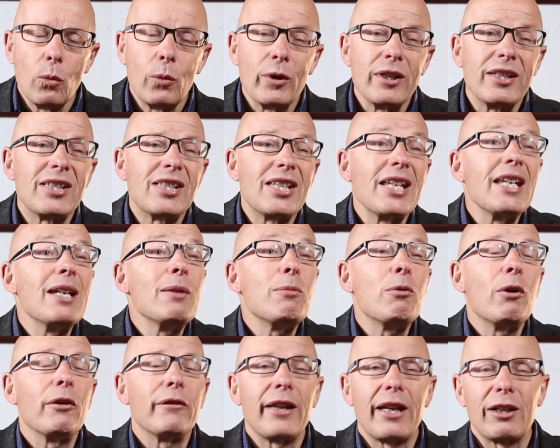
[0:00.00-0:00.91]
We see
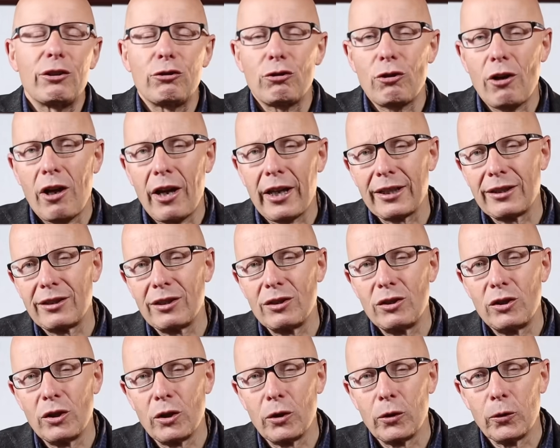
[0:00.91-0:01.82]
what they're trying
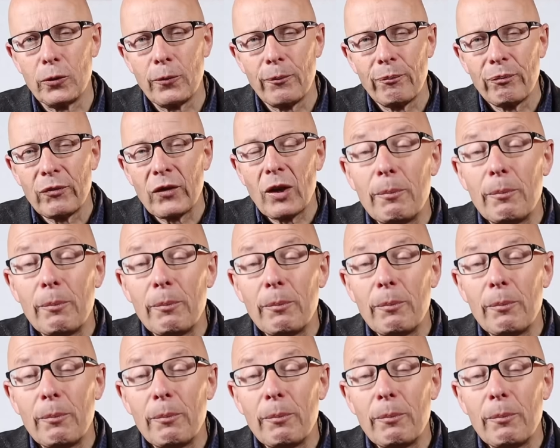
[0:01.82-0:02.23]
to do.